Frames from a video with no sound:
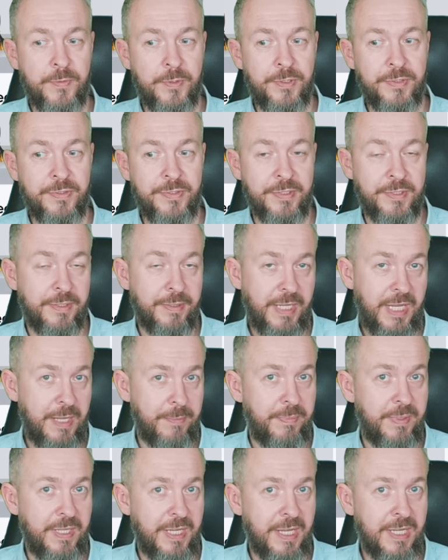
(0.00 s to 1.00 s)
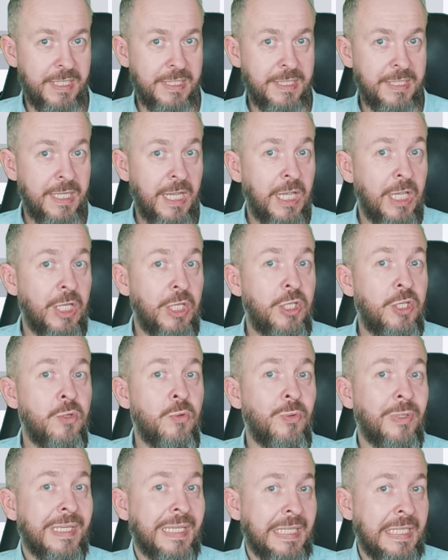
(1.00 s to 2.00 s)
for the ABS
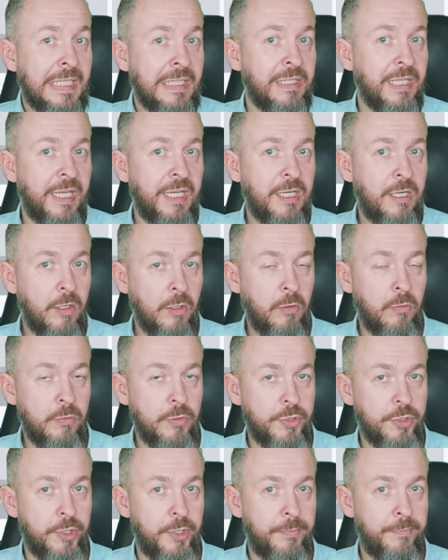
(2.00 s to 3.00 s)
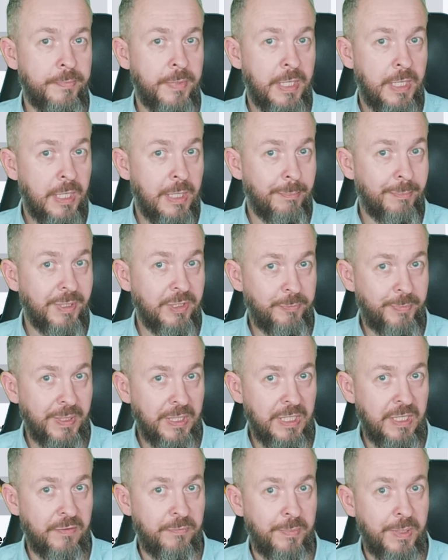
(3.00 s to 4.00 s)
you need enclosure. But
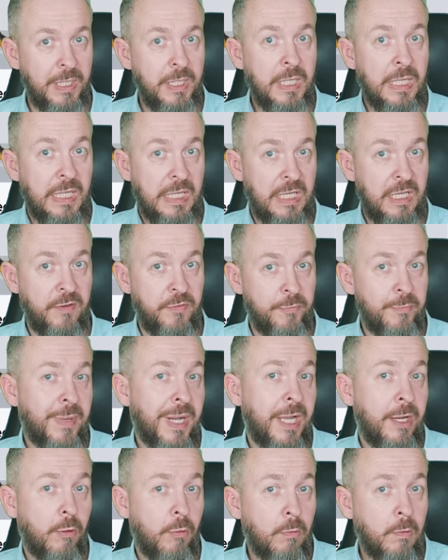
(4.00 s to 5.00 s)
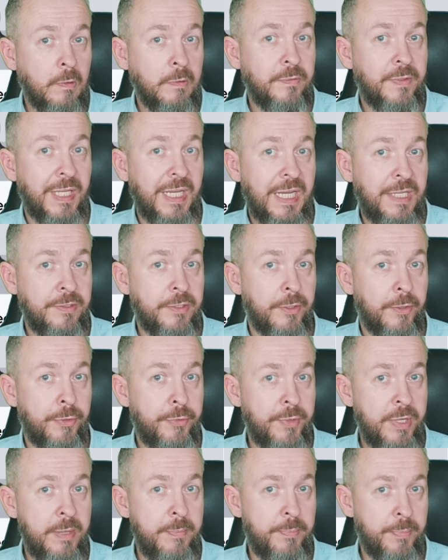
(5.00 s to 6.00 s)
believe me, if my old
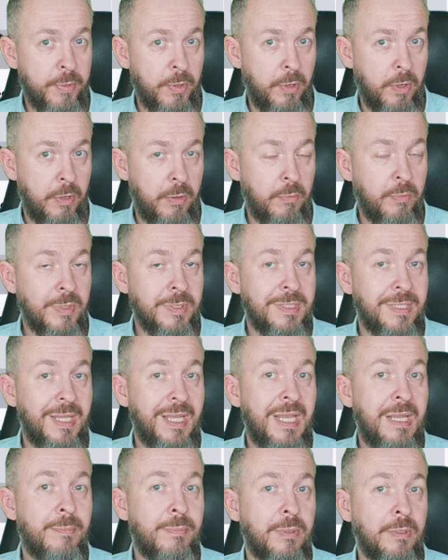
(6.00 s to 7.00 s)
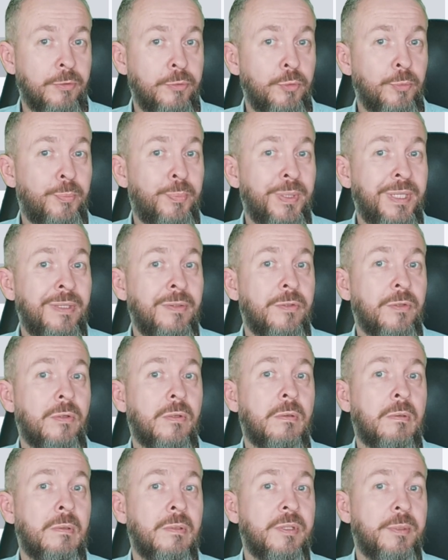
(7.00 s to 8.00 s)
Ender-3 Pro was able to print
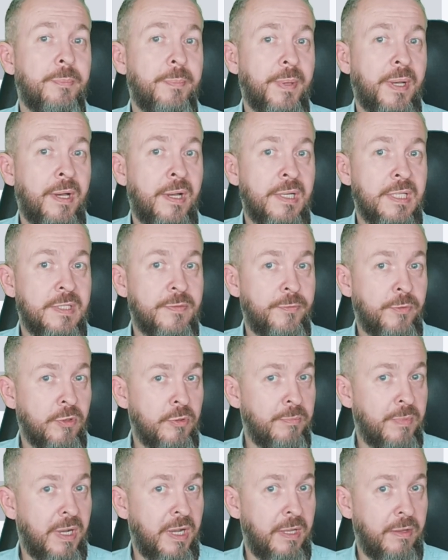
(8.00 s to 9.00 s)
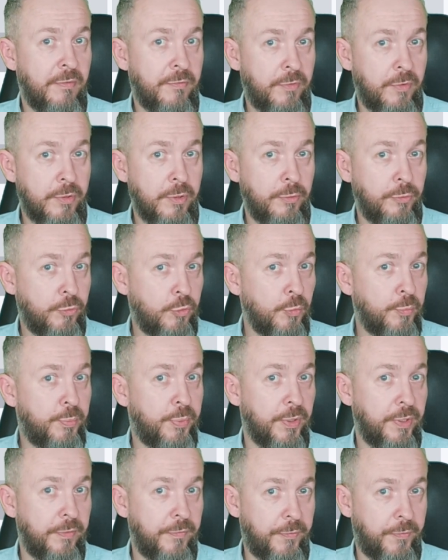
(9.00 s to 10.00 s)
all the parts for my Voron
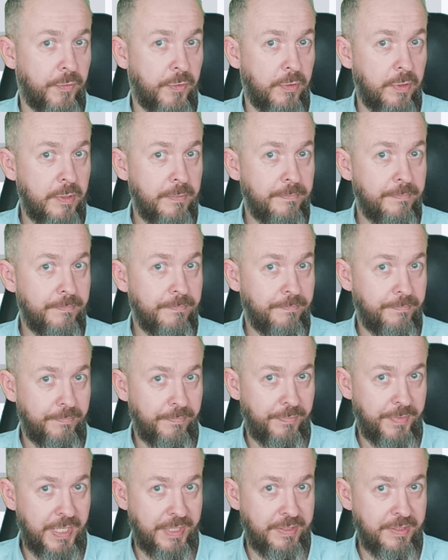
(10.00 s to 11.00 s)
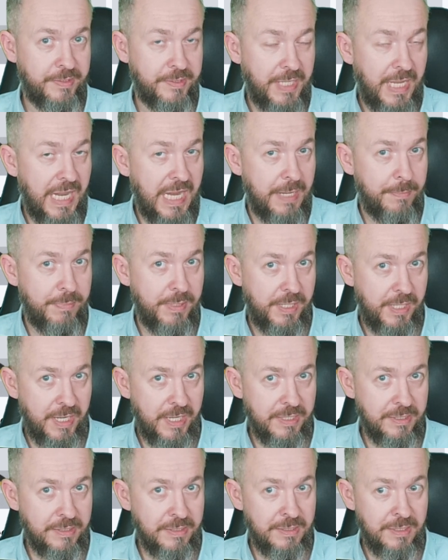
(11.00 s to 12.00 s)
2.4, that is
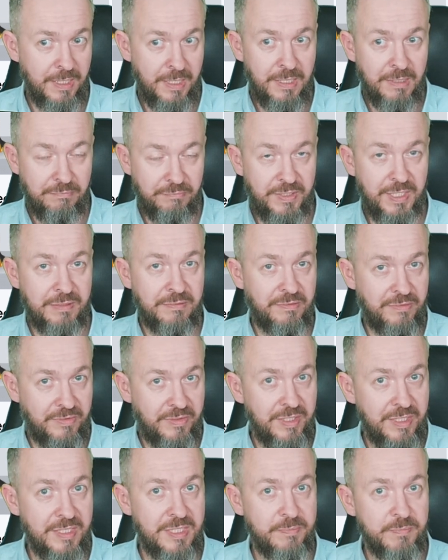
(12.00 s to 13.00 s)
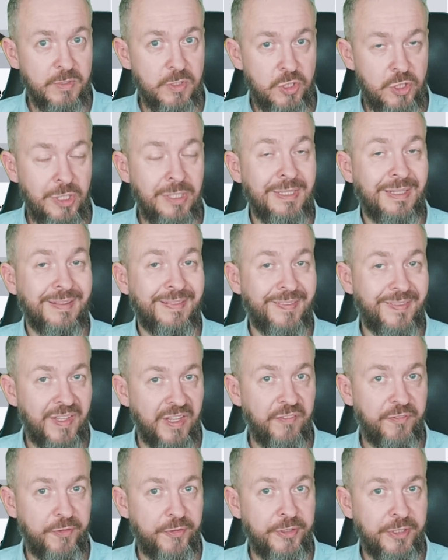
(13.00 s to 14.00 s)
ABS, then this machine
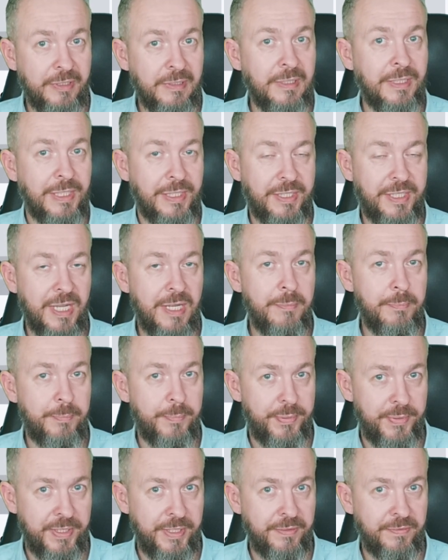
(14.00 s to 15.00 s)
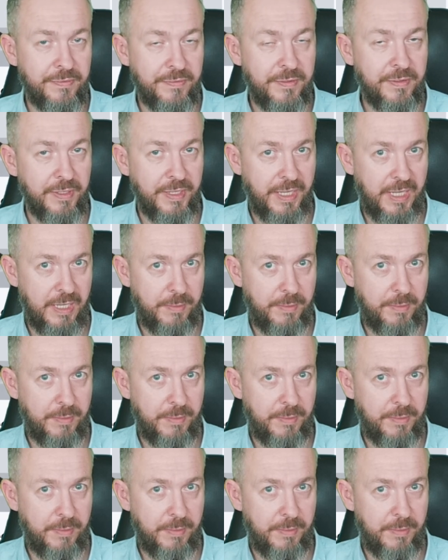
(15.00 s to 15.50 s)
definitely can print the